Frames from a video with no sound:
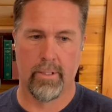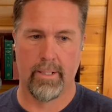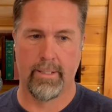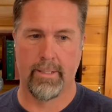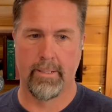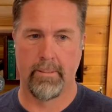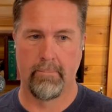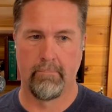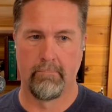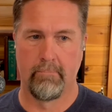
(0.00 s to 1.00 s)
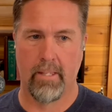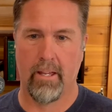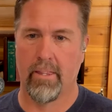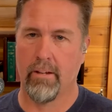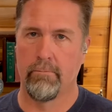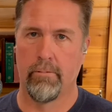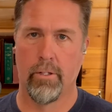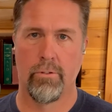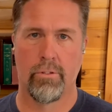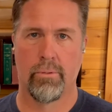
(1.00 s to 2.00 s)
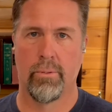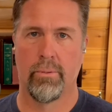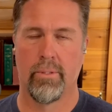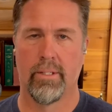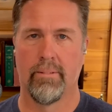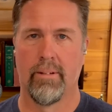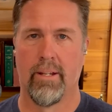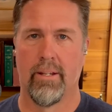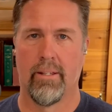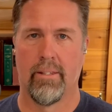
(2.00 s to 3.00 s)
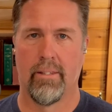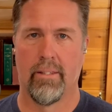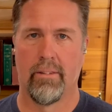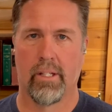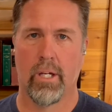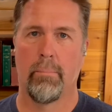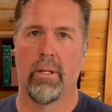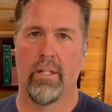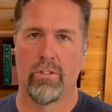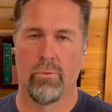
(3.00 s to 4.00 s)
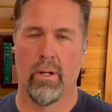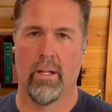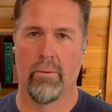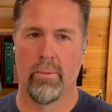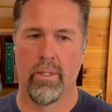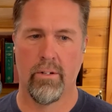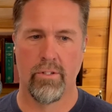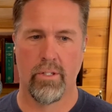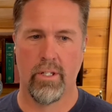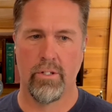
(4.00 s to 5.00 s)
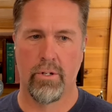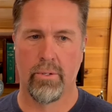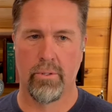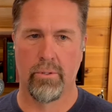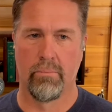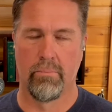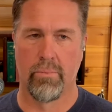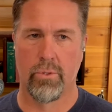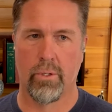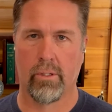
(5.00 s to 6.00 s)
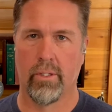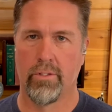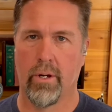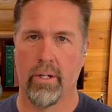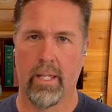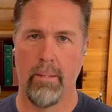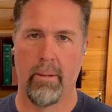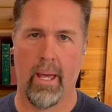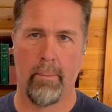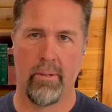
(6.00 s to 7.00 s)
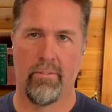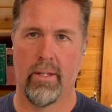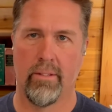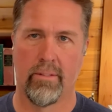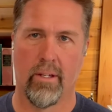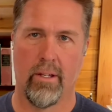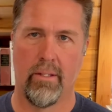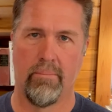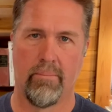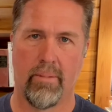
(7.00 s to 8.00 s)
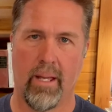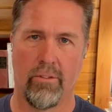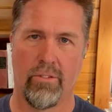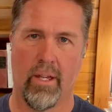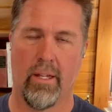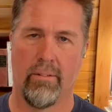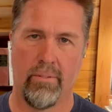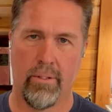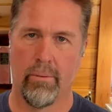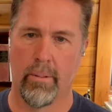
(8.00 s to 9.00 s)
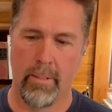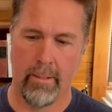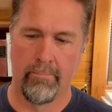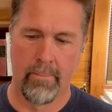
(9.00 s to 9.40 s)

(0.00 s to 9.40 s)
that flows through the company as well. When there's internal struggle, it's hard to keep a happy face on outside, if you know what I mean.